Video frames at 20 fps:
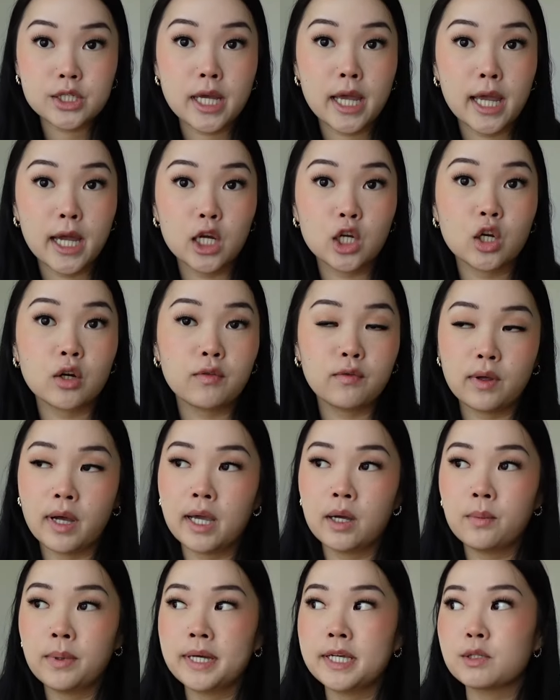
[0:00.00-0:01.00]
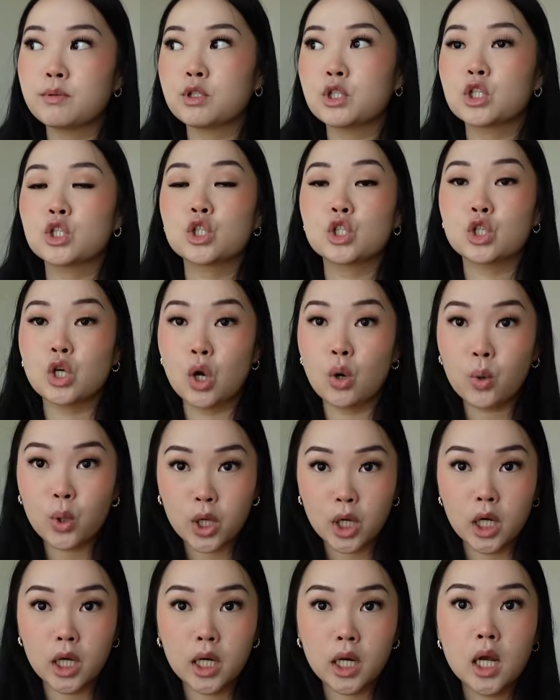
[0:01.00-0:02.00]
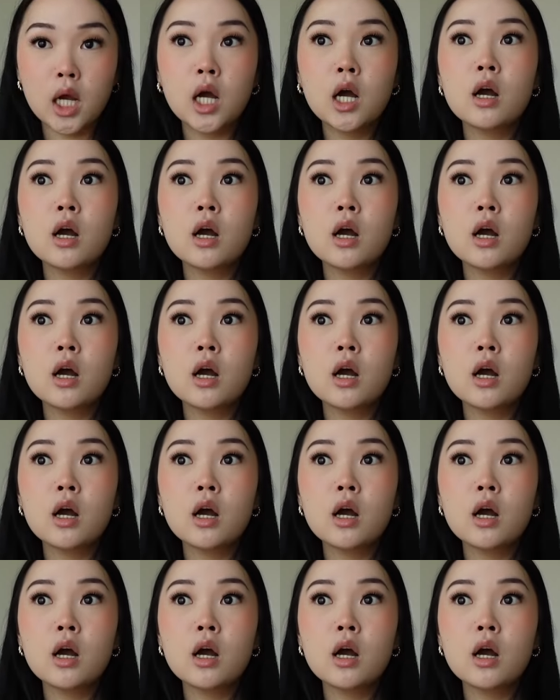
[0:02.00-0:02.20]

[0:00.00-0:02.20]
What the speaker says: and your flyaways, which is so good